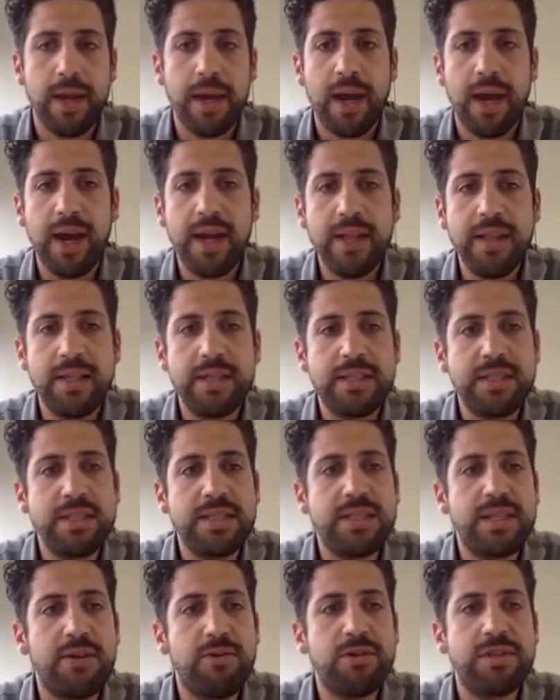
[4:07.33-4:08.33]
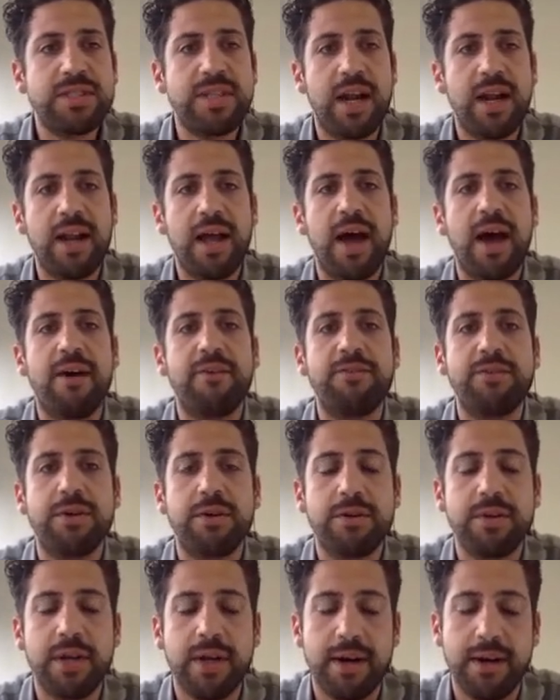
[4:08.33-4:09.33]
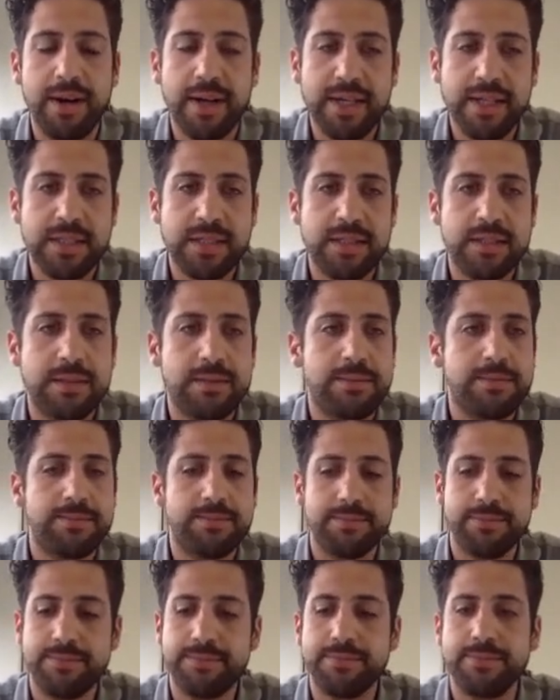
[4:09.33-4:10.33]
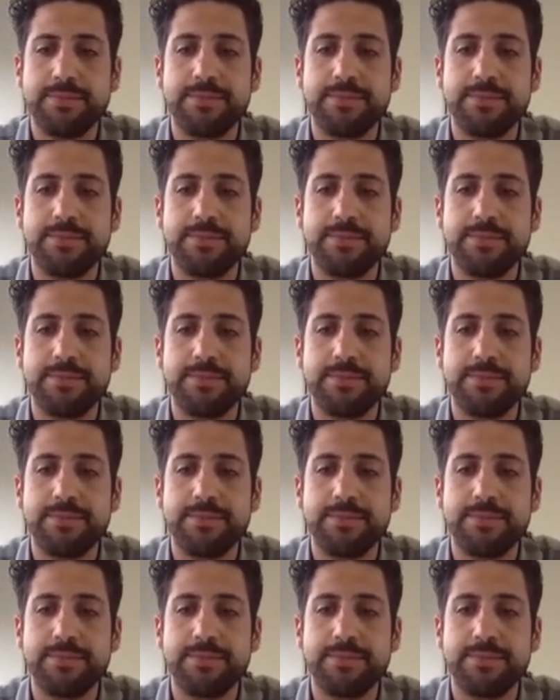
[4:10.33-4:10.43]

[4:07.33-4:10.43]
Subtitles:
And this is the result after the grace.